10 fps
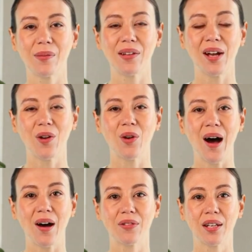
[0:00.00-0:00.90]
There you
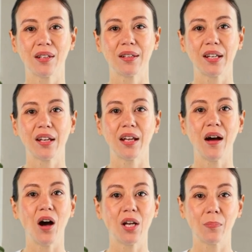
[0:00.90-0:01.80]
have it.
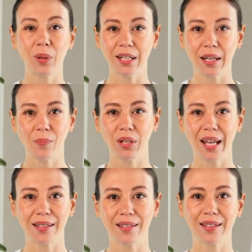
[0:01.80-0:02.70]
A complete
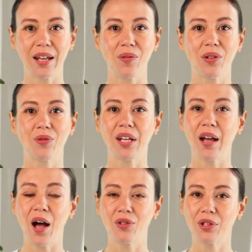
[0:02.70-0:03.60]
plan to save
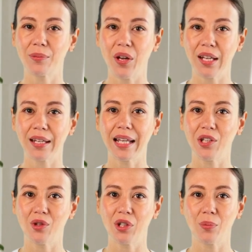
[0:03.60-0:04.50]
300 million
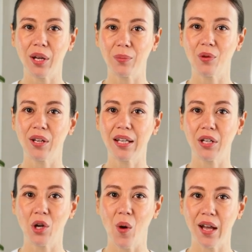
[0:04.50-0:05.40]
insured people in the
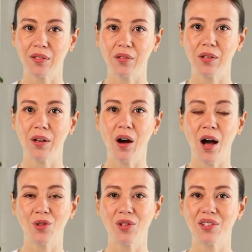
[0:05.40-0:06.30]
US
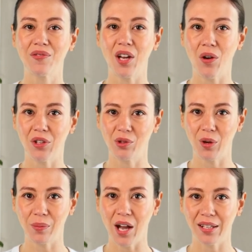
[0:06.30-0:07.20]
hundreds of dollars
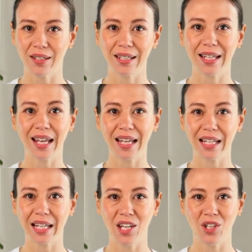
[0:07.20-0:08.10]
per month
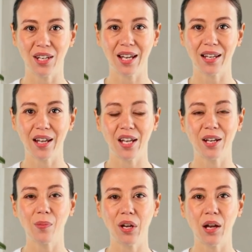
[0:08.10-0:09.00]
each,
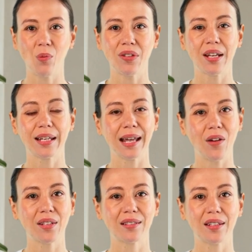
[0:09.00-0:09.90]
complete with an
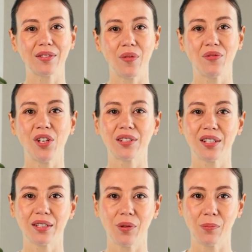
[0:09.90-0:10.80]
analysis of
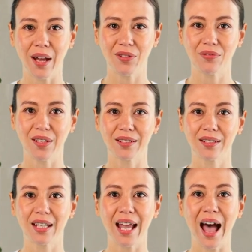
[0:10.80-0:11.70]
risks, benefits,
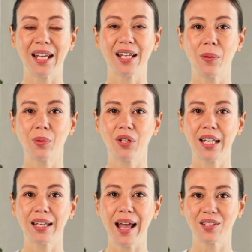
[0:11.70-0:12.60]
and a
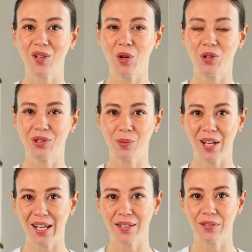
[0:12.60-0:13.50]
complete execution plan.